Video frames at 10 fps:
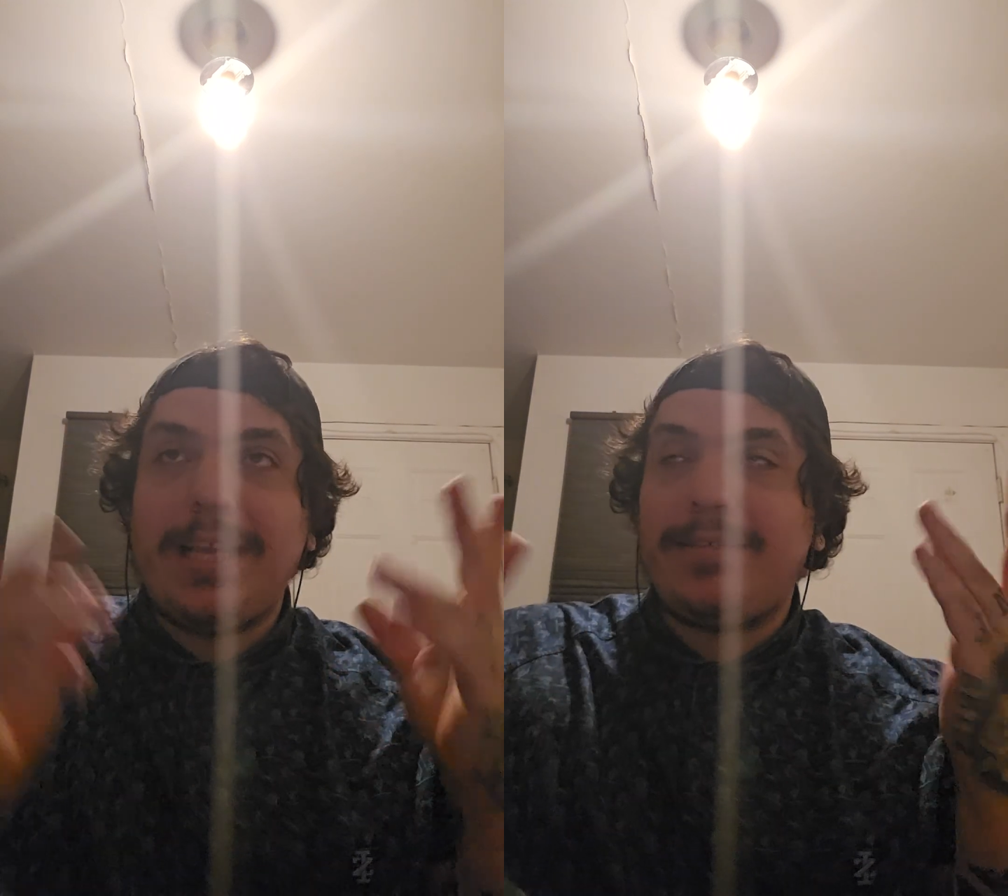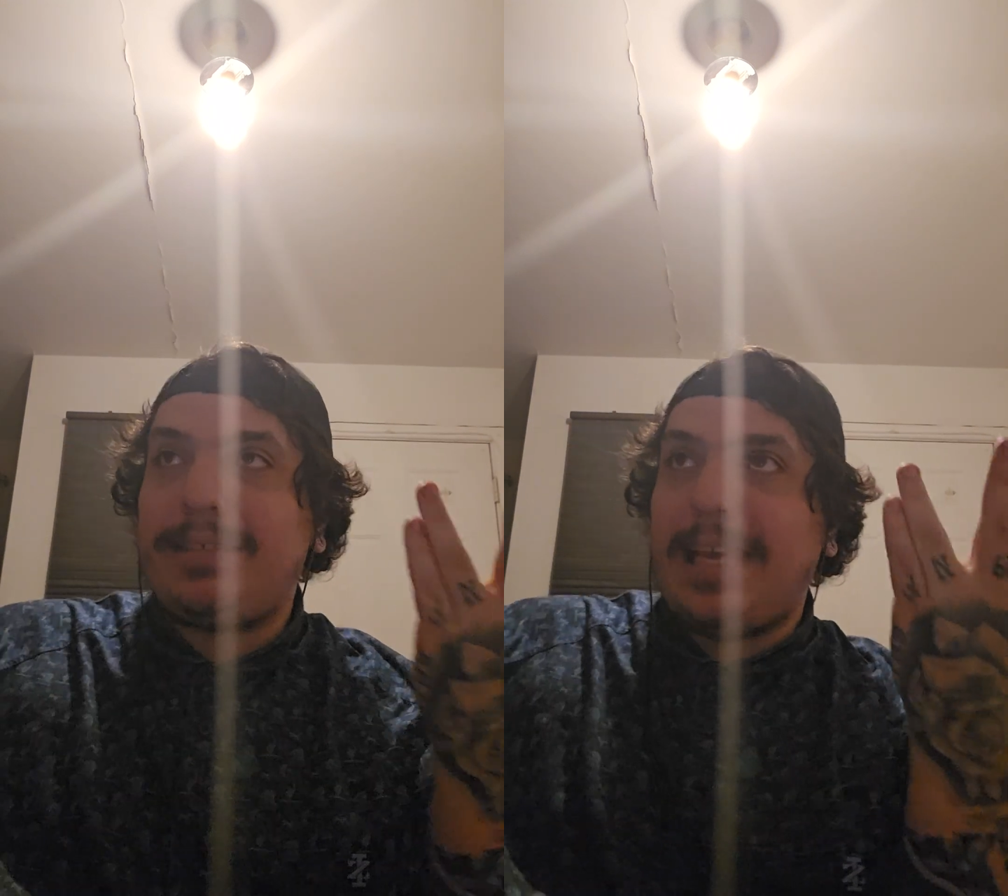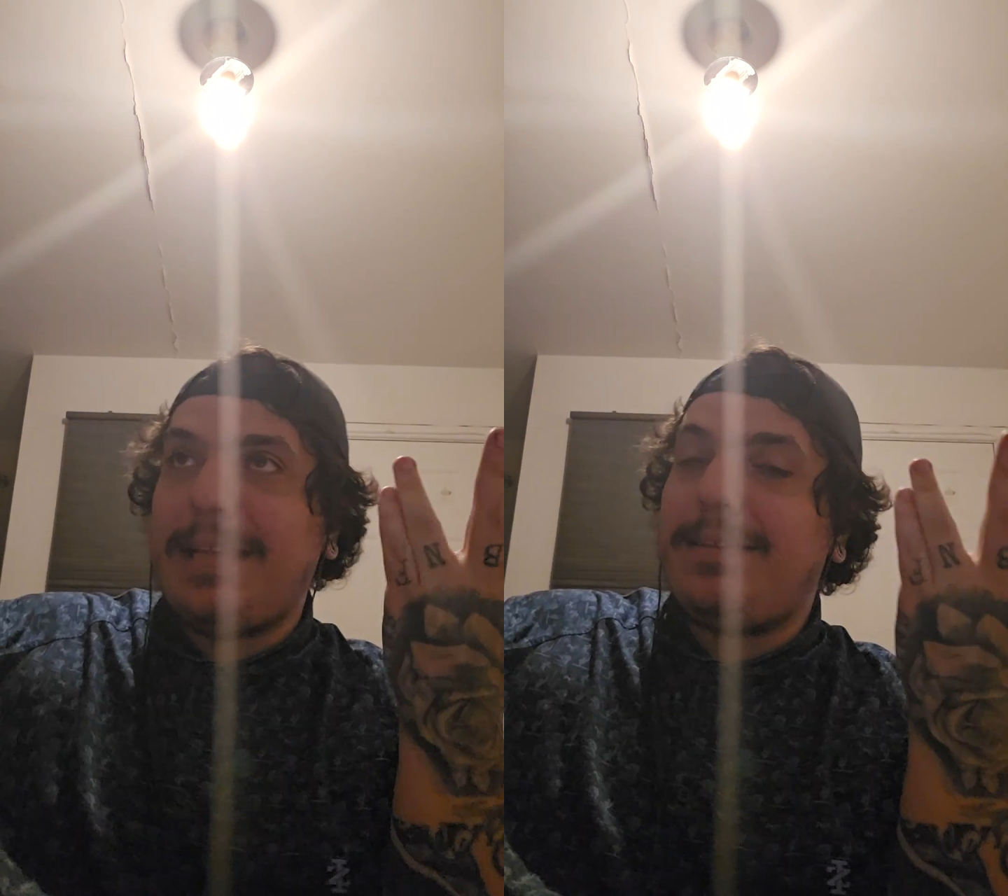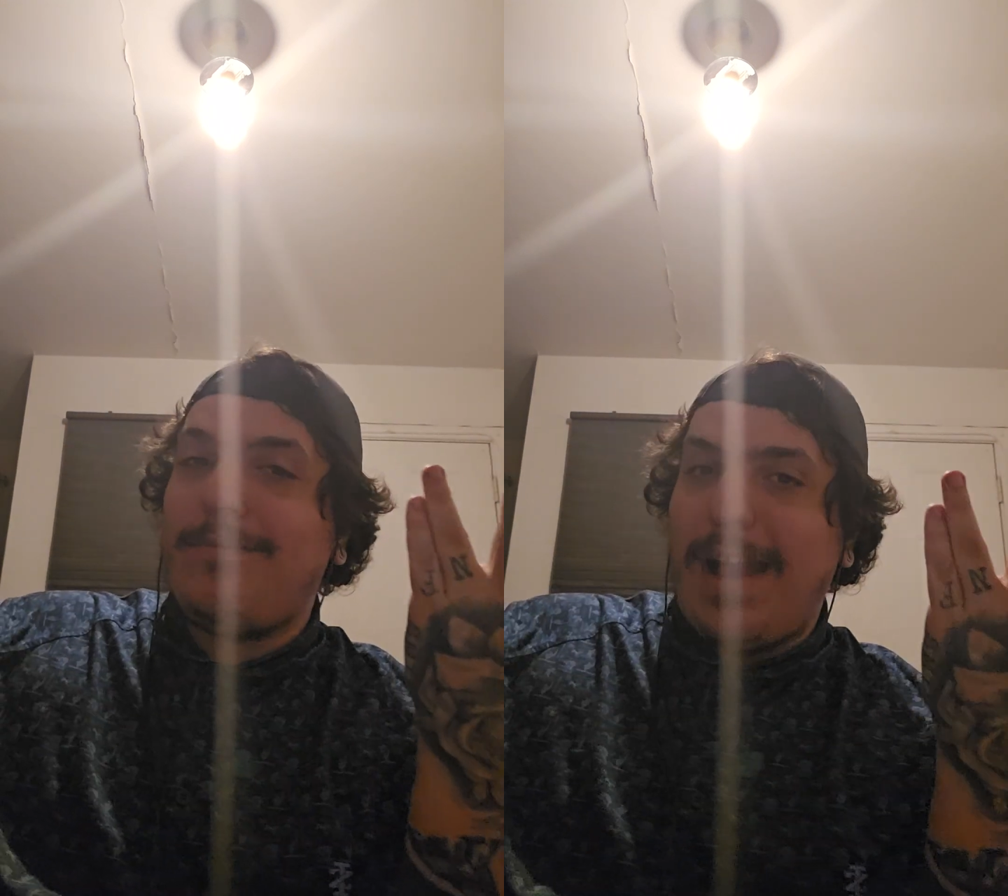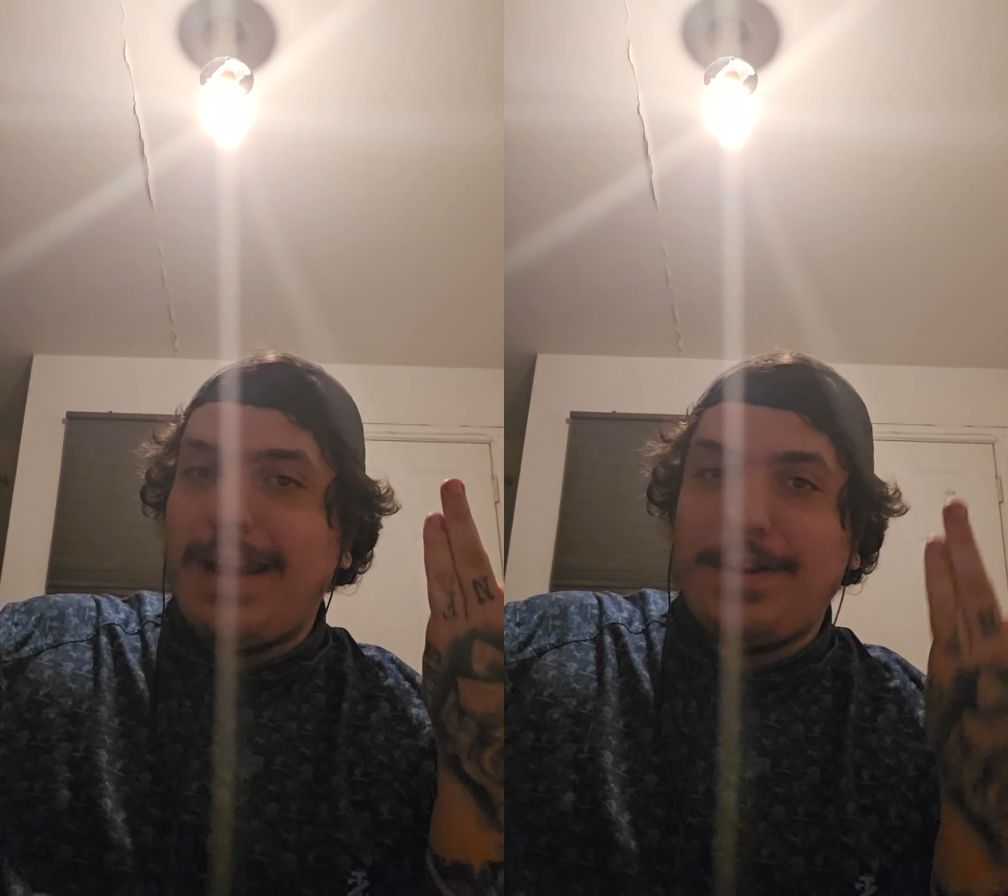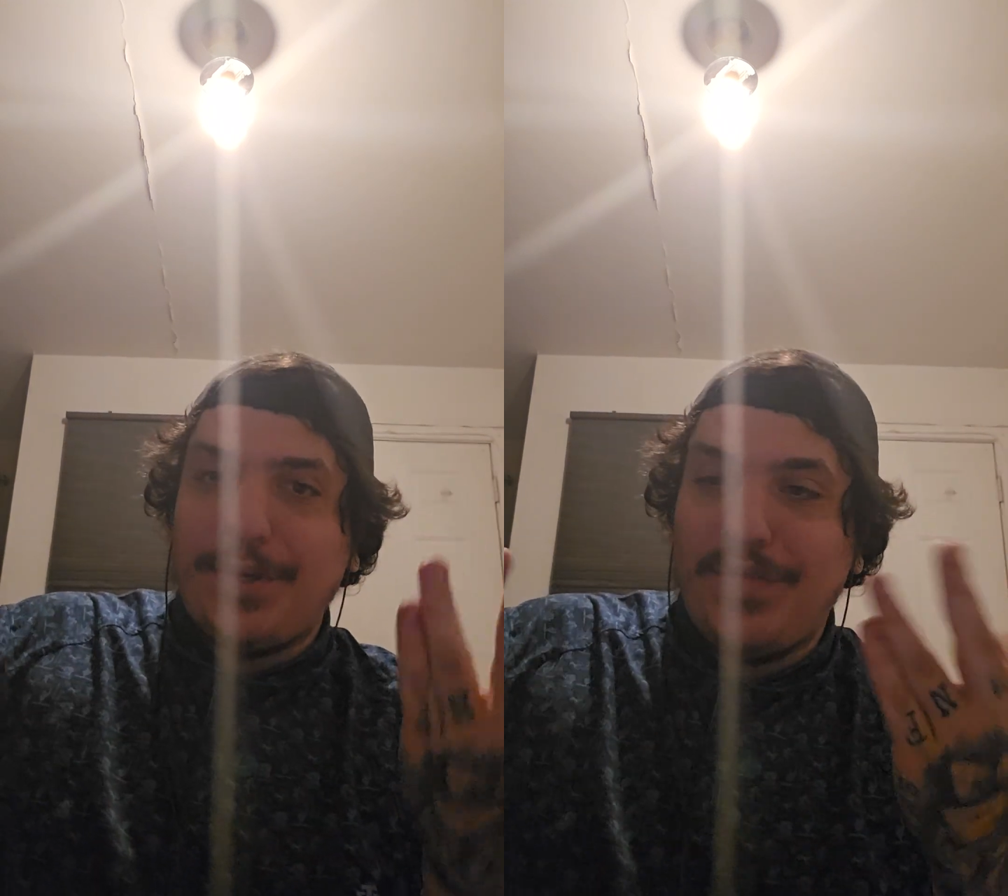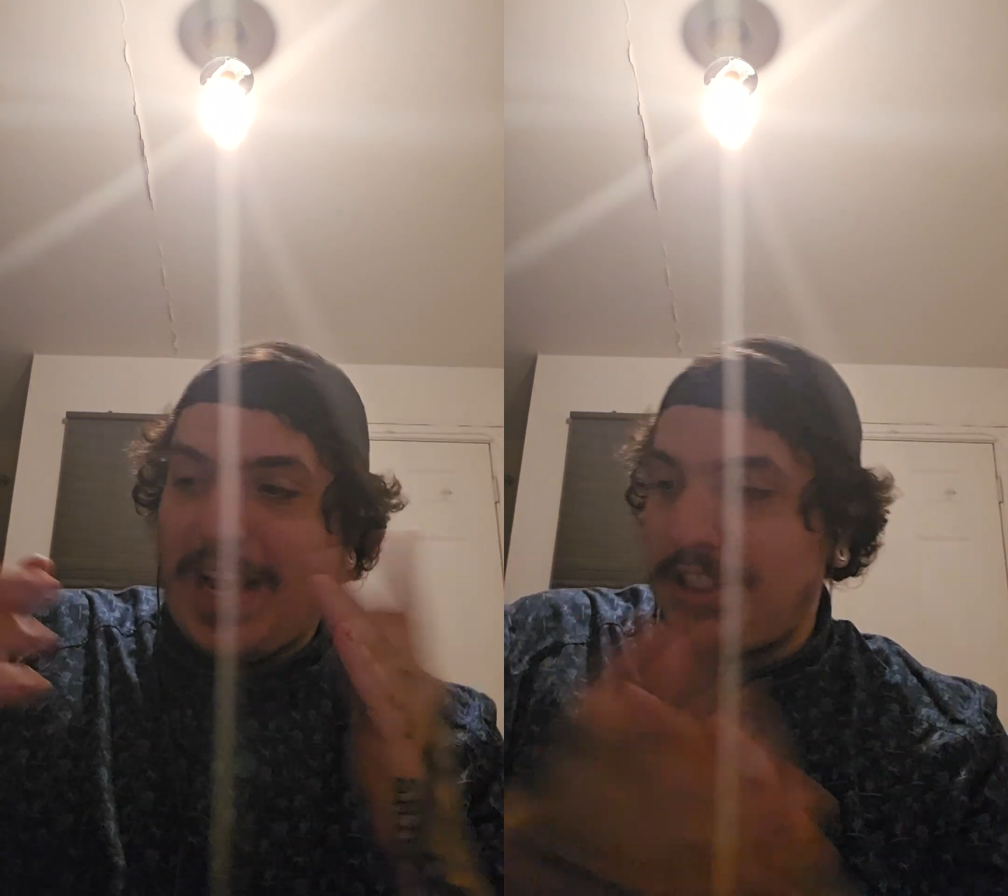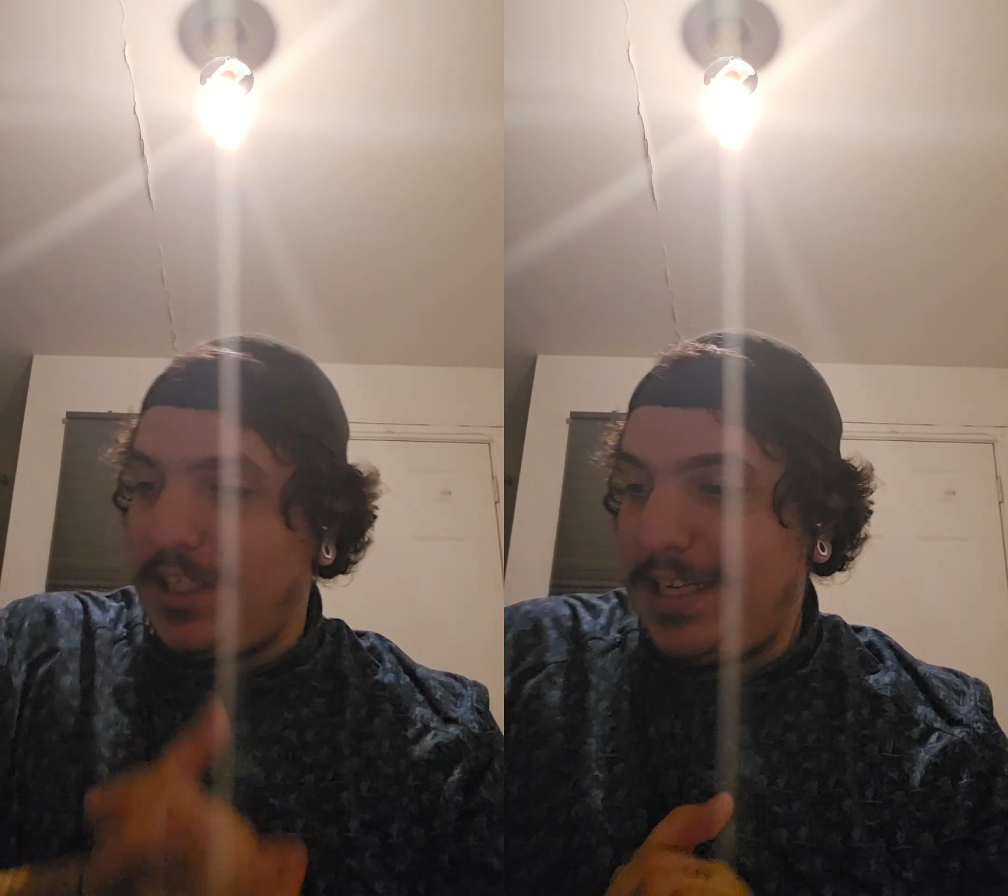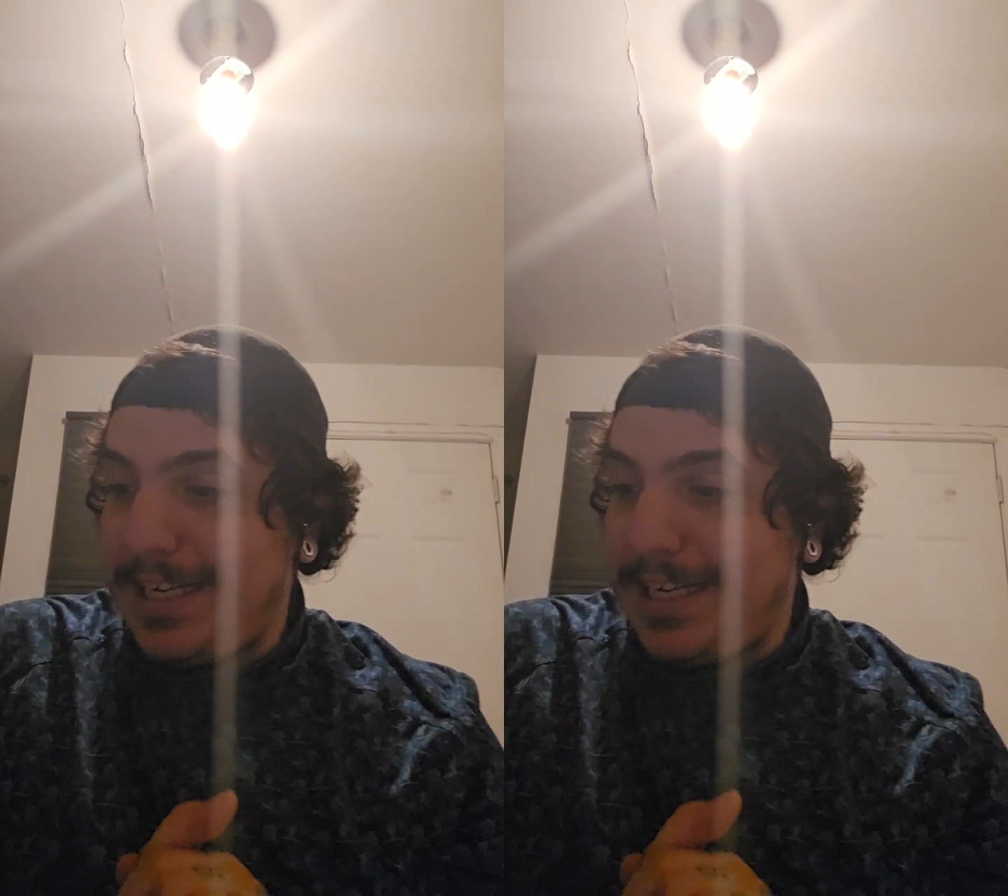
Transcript: It is a divine intervention.